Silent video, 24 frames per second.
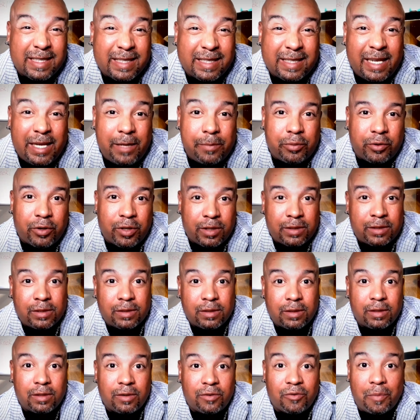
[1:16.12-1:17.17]

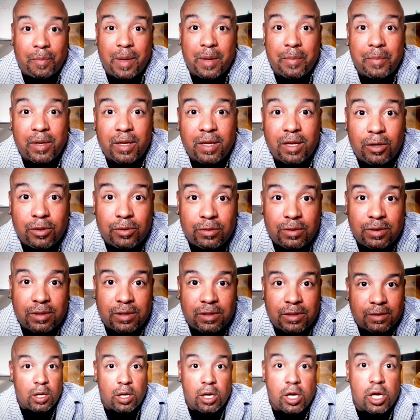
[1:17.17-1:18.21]
zebras, remember
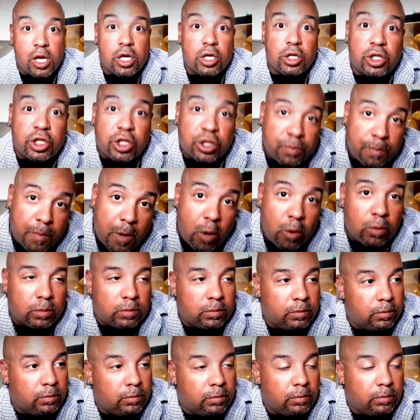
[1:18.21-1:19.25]
those? Smoke,